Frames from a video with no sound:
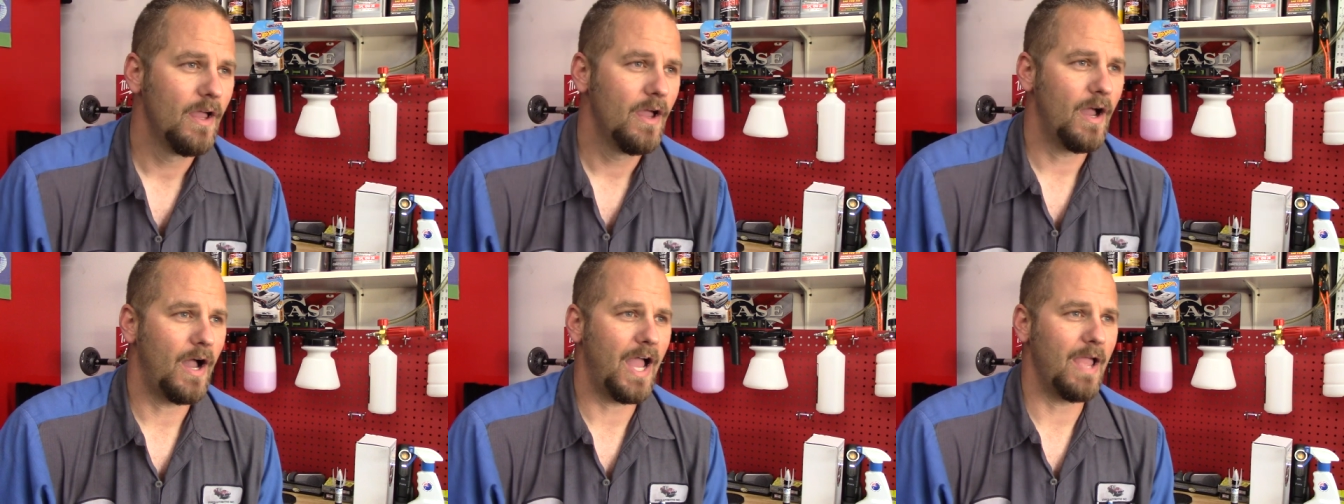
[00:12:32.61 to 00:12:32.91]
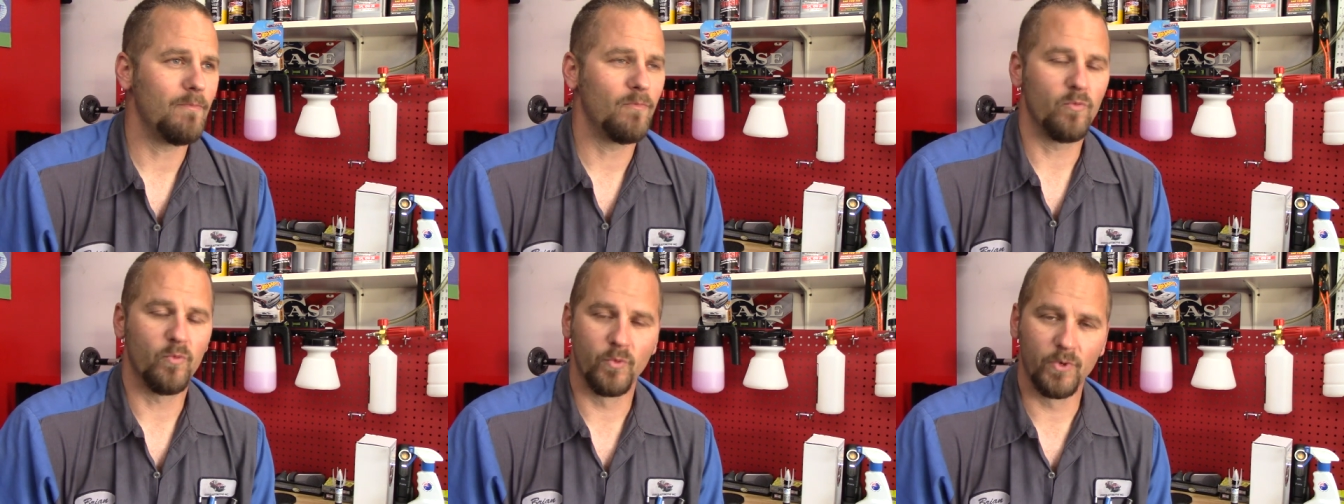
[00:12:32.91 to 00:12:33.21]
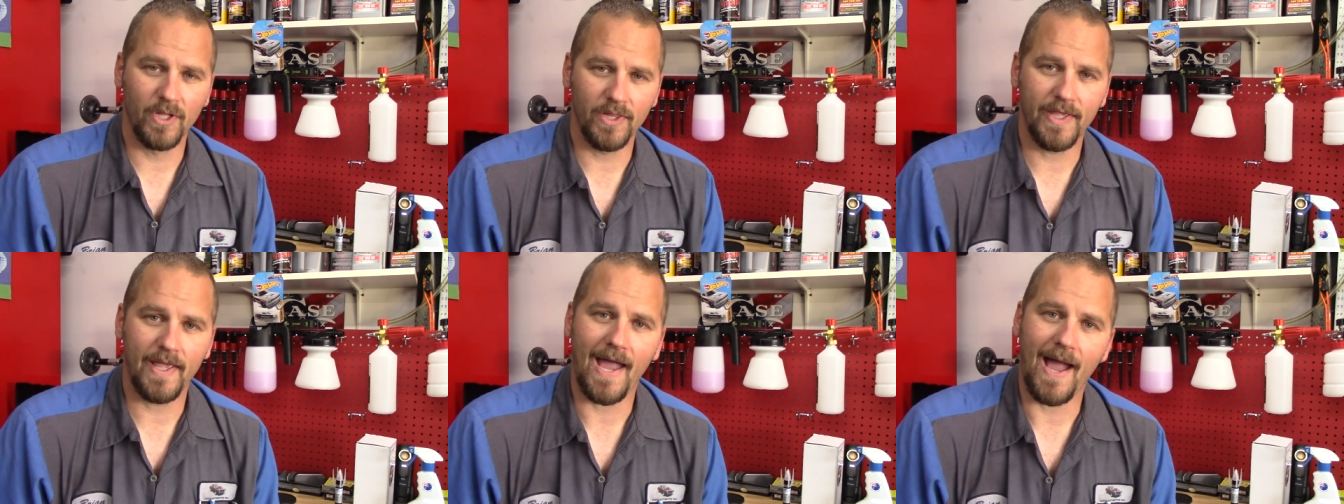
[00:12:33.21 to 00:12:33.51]
I'm
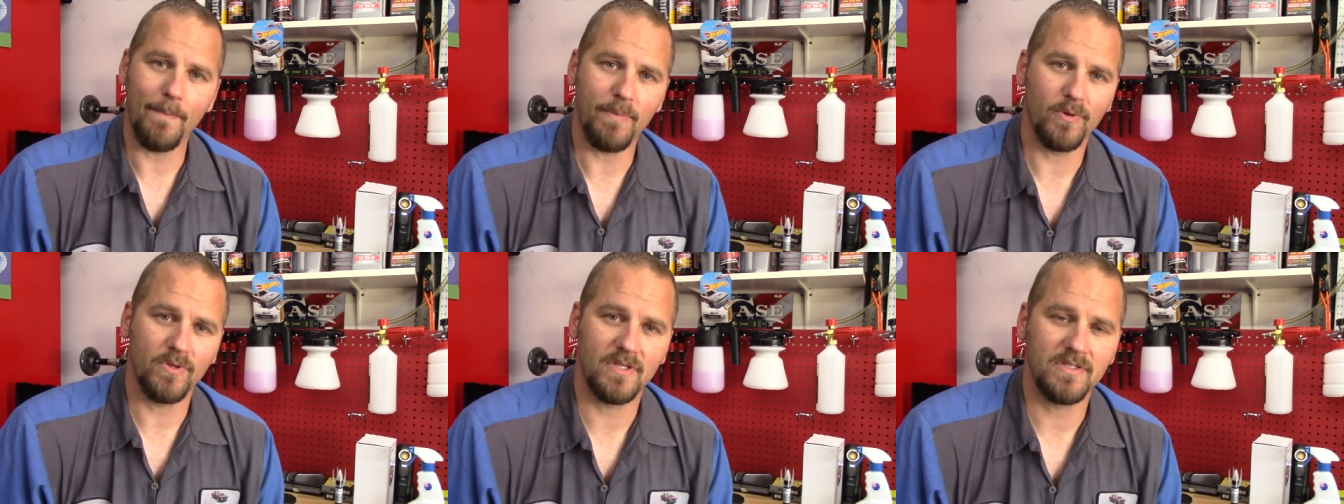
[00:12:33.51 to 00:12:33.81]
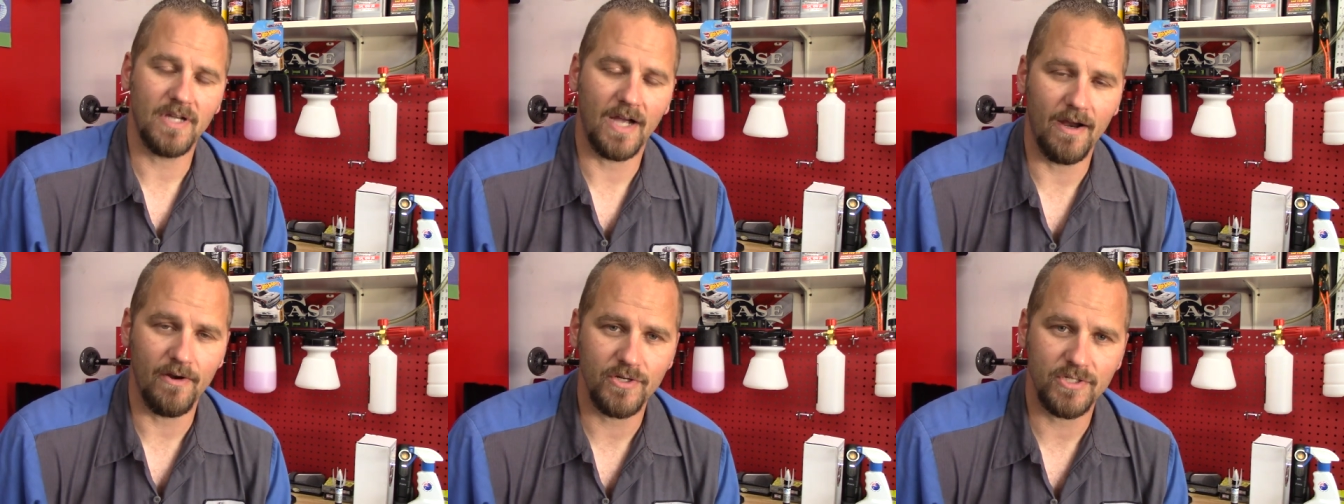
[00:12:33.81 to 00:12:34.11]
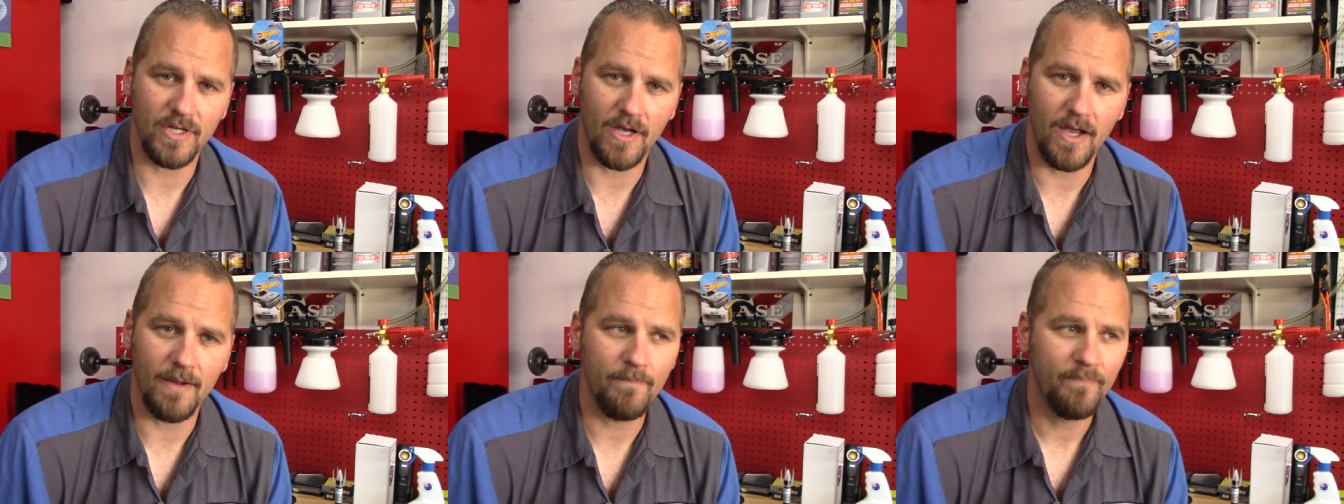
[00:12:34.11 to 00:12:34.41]
really happy with the tire
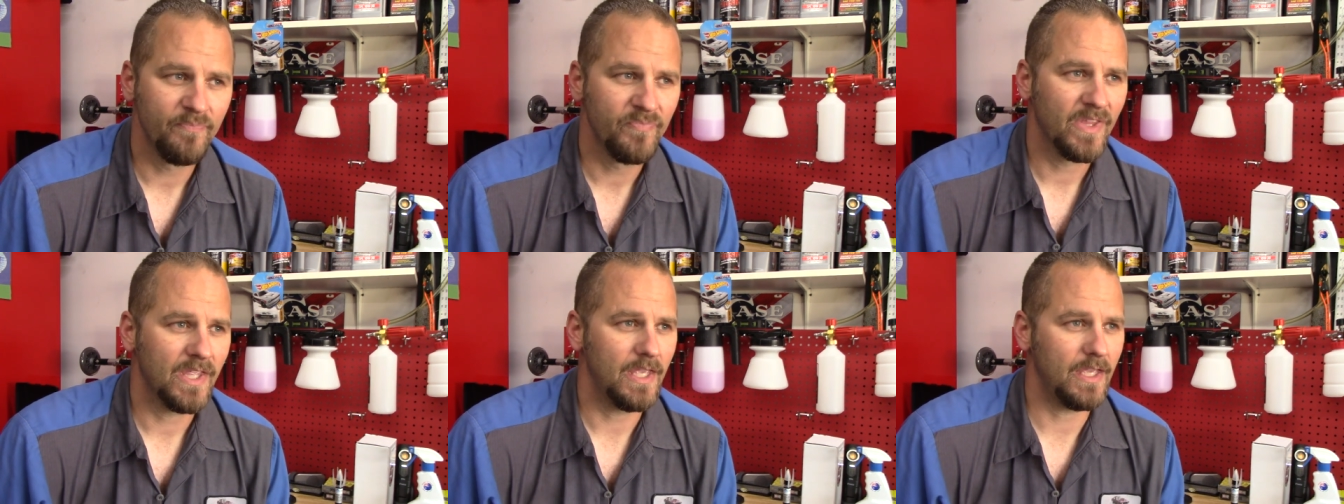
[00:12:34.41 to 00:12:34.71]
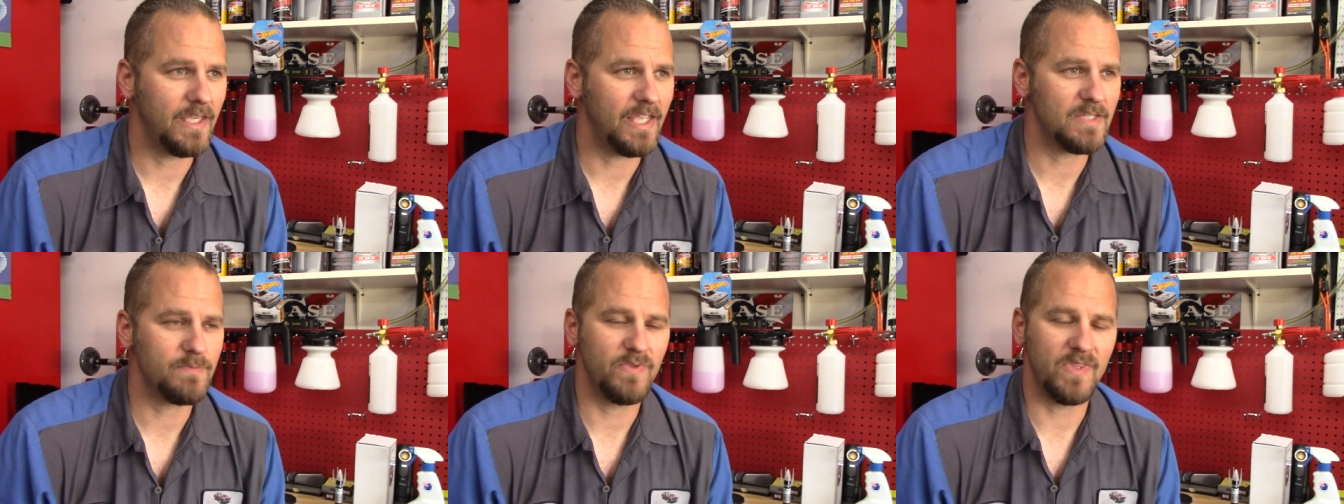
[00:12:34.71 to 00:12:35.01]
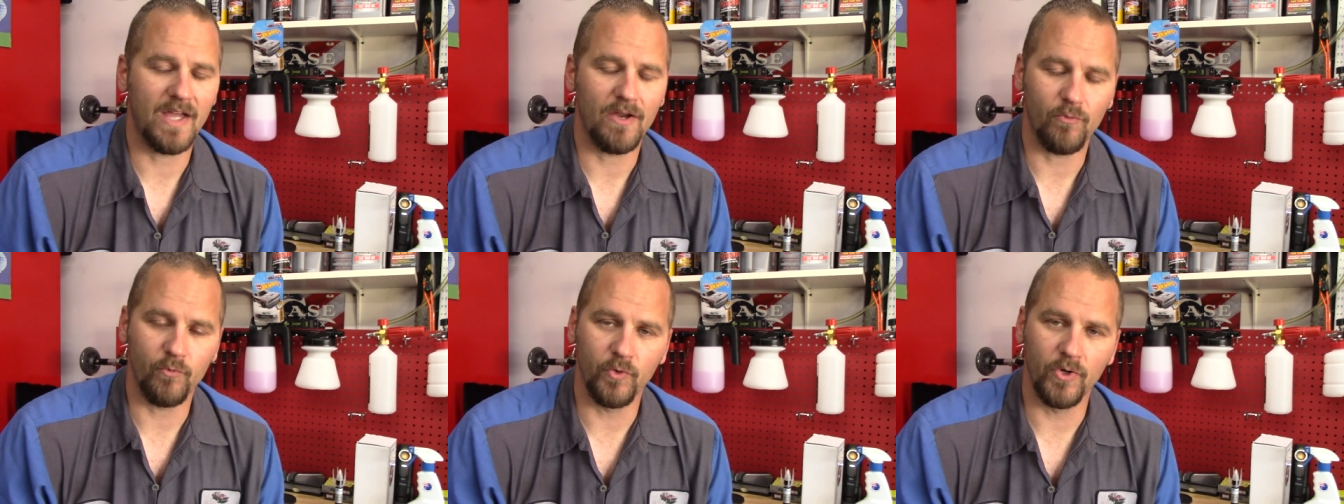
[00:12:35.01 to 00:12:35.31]
shine. It gives me
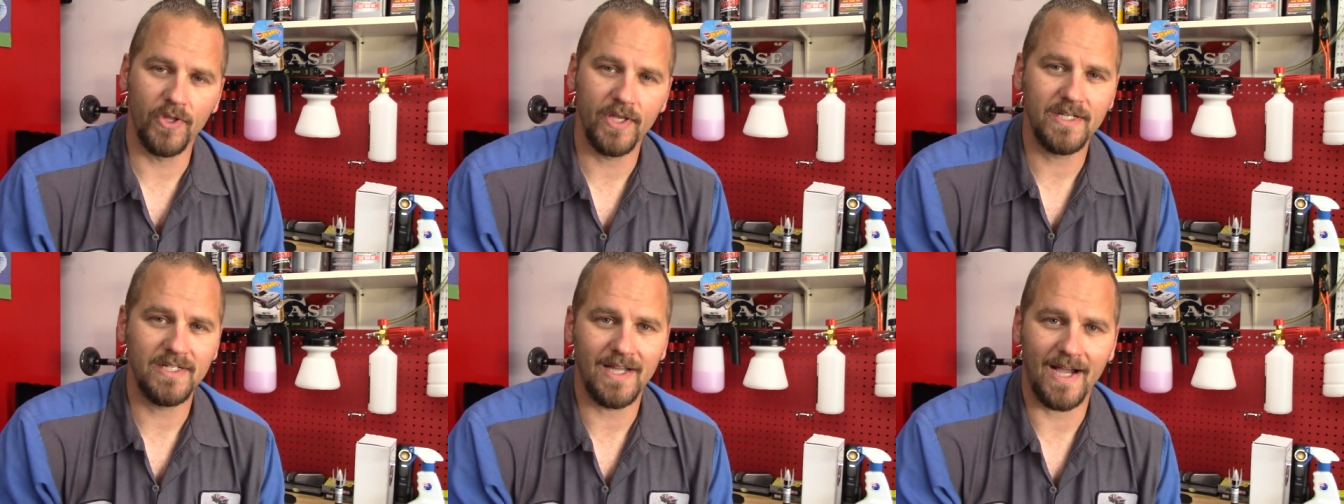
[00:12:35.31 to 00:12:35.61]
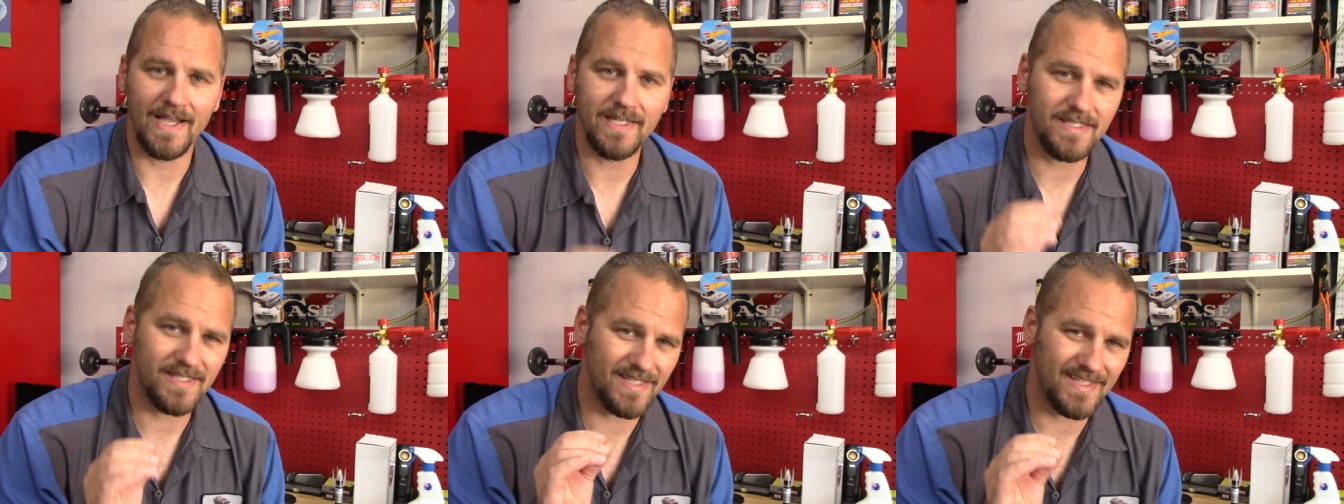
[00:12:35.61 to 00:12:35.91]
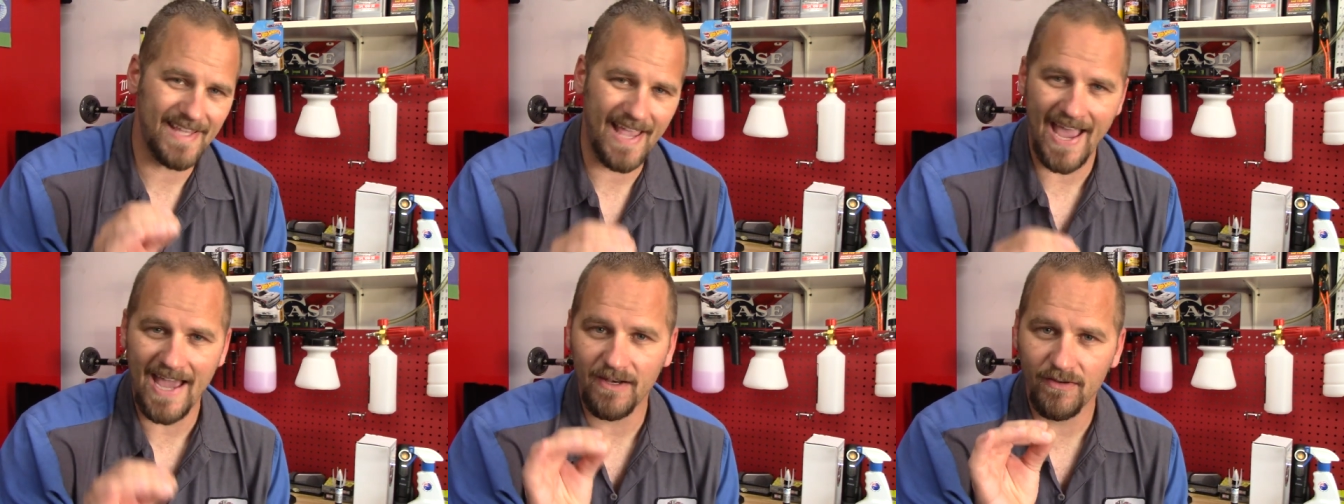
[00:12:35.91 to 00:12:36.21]
that really nice
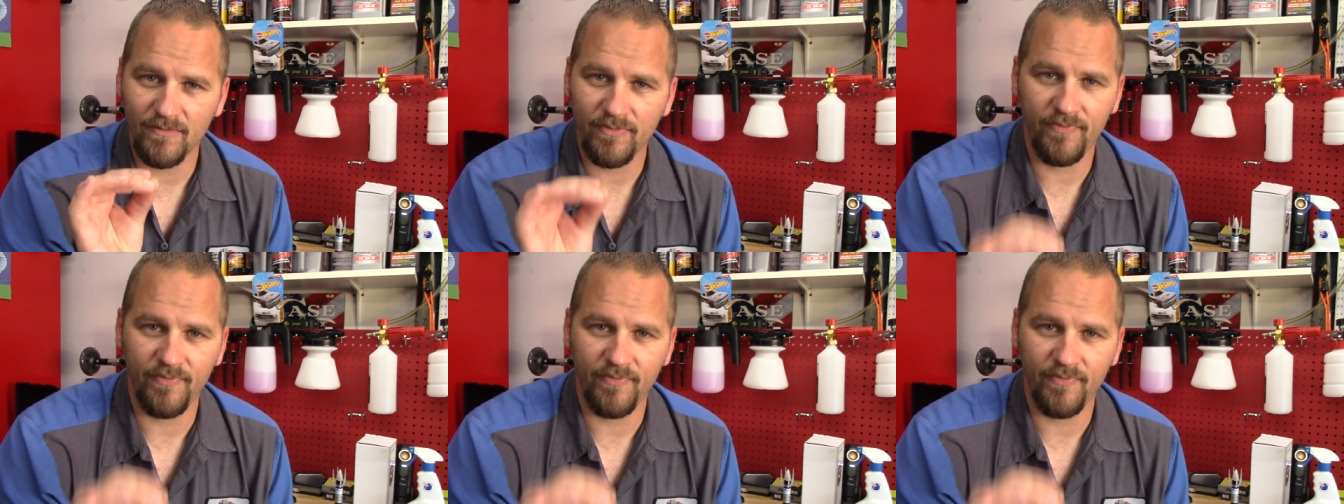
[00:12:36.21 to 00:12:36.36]
satin